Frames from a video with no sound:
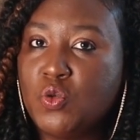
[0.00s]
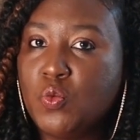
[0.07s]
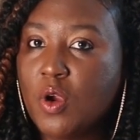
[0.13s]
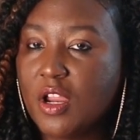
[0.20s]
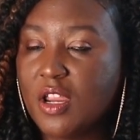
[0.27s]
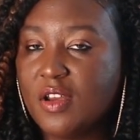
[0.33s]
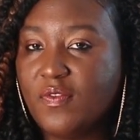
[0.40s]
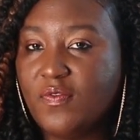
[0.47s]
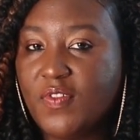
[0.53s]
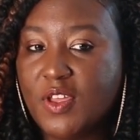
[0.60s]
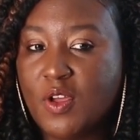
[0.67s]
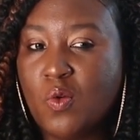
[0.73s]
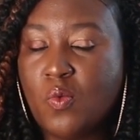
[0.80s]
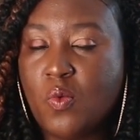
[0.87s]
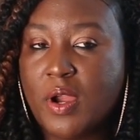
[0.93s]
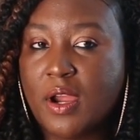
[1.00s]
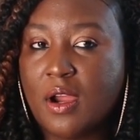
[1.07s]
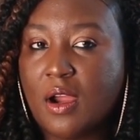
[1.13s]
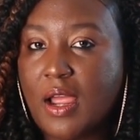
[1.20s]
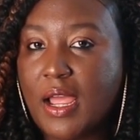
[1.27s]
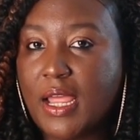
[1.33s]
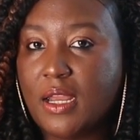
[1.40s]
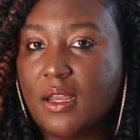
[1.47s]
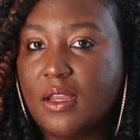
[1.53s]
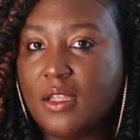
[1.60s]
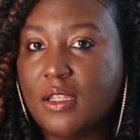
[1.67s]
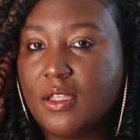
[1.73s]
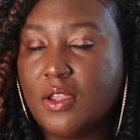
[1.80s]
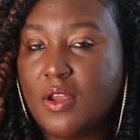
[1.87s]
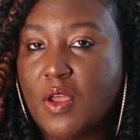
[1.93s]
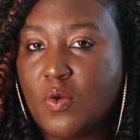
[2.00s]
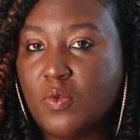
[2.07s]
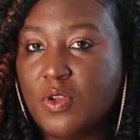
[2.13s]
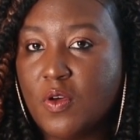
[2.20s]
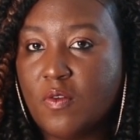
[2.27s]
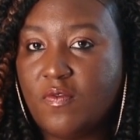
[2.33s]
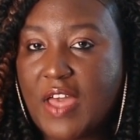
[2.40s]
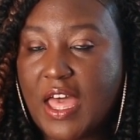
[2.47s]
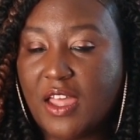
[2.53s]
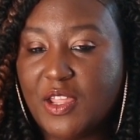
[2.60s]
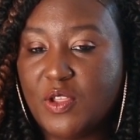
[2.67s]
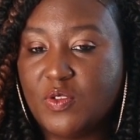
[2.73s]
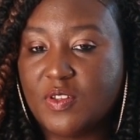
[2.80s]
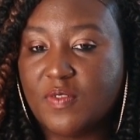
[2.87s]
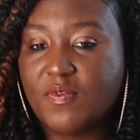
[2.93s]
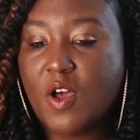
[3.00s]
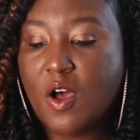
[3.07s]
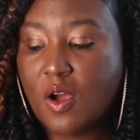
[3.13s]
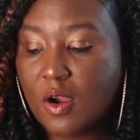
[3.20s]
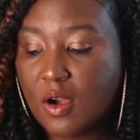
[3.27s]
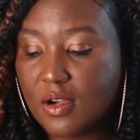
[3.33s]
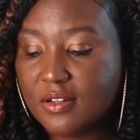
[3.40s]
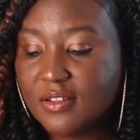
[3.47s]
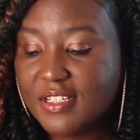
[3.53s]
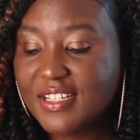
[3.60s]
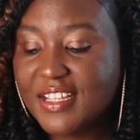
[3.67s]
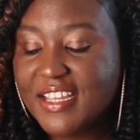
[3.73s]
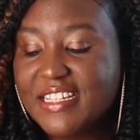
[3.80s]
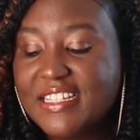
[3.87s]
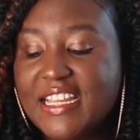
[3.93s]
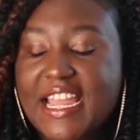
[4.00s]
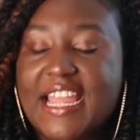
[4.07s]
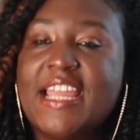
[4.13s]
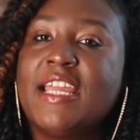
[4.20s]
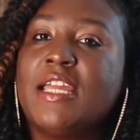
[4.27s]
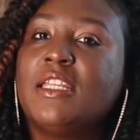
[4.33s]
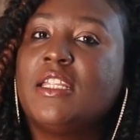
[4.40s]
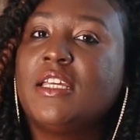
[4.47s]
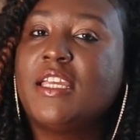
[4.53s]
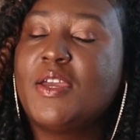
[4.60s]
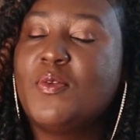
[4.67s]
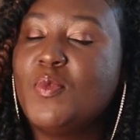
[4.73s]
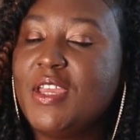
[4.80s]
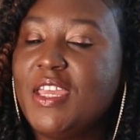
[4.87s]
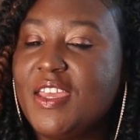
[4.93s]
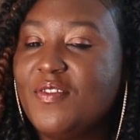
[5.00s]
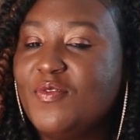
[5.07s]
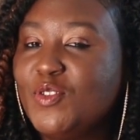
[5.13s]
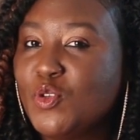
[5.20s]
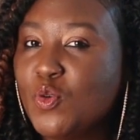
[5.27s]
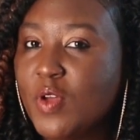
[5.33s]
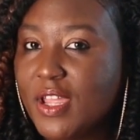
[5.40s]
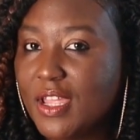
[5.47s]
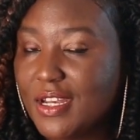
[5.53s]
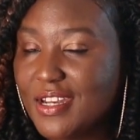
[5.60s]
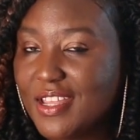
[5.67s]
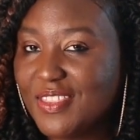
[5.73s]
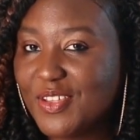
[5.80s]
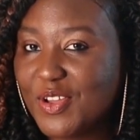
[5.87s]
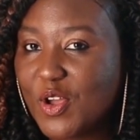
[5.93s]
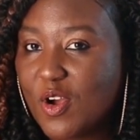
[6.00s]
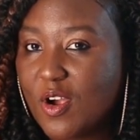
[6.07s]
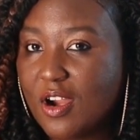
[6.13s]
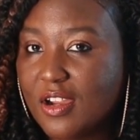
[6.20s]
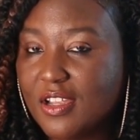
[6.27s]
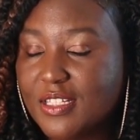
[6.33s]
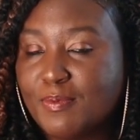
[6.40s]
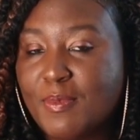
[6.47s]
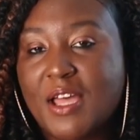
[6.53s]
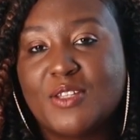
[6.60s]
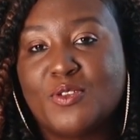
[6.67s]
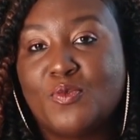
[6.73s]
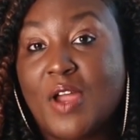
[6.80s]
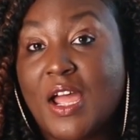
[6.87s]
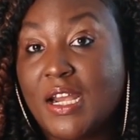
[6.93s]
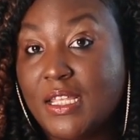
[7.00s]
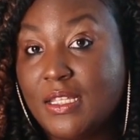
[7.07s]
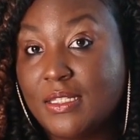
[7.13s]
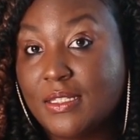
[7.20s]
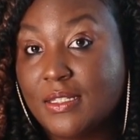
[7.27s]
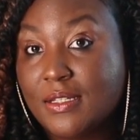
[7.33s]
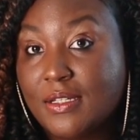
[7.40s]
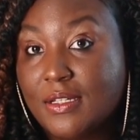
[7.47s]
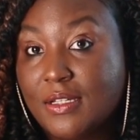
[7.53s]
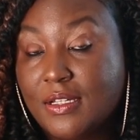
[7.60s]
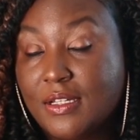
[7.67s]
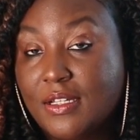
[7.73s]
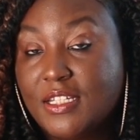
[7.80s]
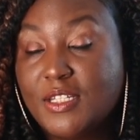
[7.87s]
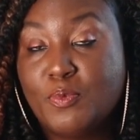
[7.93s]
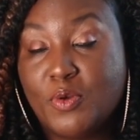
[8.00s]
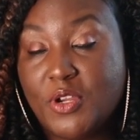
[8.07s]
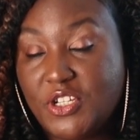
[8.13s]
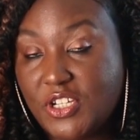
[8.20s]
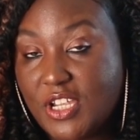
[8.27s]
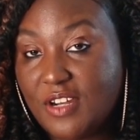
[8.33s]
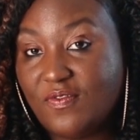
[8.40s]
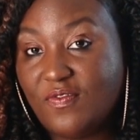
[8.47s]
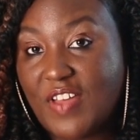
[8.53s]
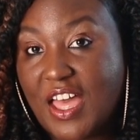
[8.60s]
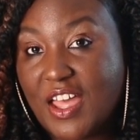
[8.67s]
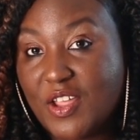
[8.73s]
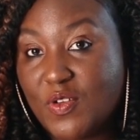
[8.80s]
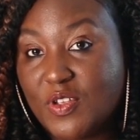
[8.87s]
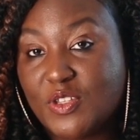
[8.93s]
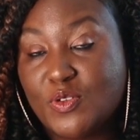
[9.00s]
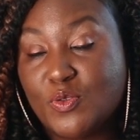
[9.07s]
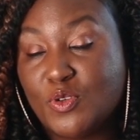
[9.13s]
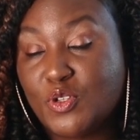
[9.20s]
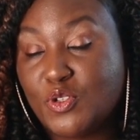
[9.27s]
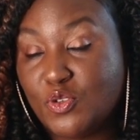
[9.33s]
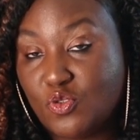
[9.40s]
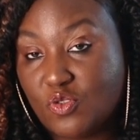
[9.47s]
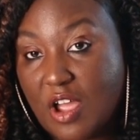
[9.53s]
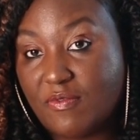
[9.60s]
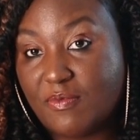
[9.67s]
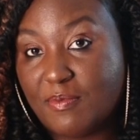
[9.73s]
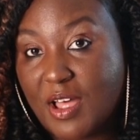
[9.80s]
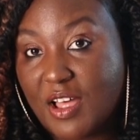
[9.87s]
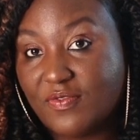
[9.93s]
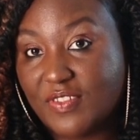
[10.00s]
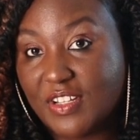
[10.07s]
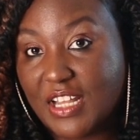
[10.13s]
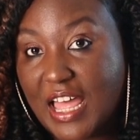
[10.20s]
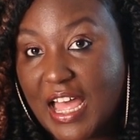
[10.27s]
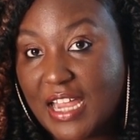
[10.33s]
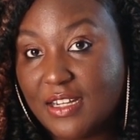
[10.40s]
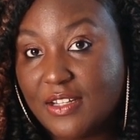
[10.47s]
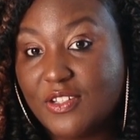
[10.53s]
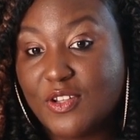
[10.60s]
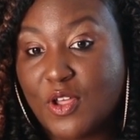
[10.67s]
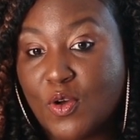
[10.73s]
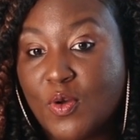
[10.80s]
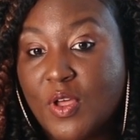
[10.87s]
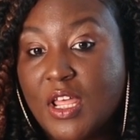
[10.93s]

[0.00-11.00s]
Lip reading: do work in a field where I, know values of cars, and can we give Joy another car, because Maseratis depreciate in value as soon as you drive them off the lot. So